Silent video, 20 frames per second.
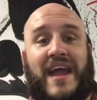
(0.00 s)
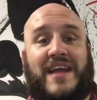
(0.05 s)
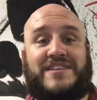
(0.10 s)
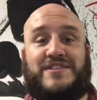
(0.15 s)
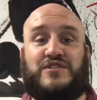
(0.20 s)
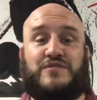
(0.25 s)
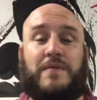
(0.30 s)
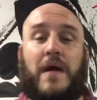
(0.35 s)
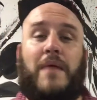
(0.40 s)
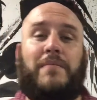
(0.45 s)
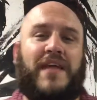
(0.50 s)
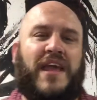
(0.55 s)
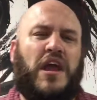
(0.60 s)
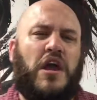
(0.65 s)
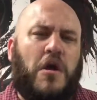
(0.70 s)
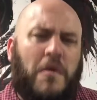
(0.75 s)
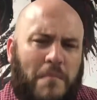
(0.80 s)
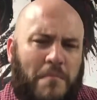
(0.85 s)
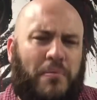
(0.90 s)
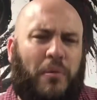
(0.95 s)
She was probably
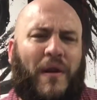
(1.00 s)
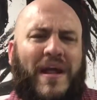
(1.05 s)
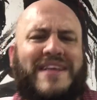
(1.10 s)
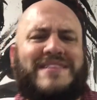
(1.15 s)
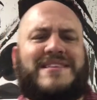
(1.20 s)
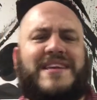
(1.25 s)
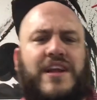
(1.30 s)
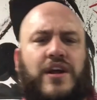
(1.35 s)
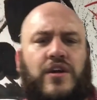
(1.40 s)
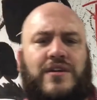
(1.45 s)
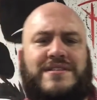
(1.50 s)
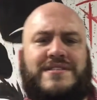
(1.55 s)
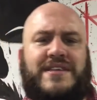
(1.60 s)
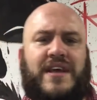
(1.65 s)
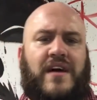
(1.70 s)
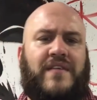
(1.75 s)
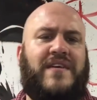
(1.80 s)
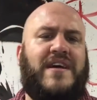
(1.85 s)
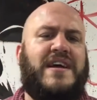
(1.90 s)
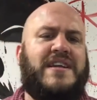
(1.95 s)
bracing herself